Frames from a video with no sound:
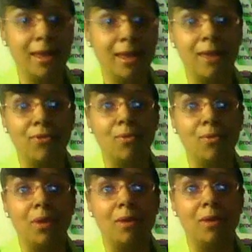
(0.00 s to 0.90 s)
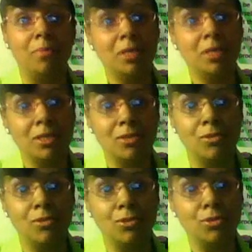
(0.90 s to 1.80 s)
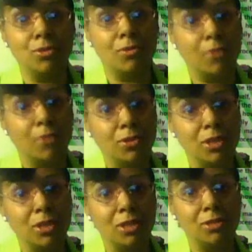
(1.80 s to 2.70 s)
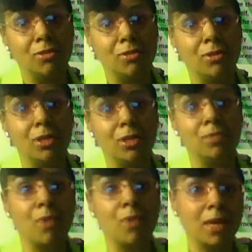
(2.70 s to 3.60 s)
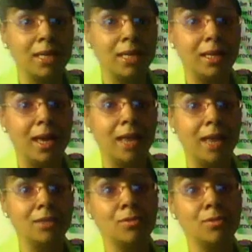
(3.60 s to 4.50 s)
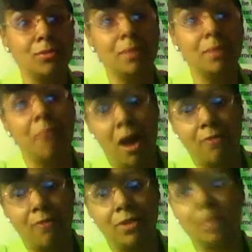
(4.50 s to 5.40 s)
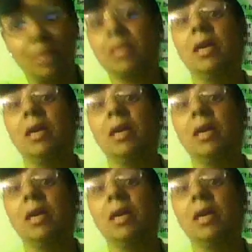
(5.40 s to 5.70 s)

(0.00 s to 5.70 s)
if you will, business schools, university students, working class, student impoverished,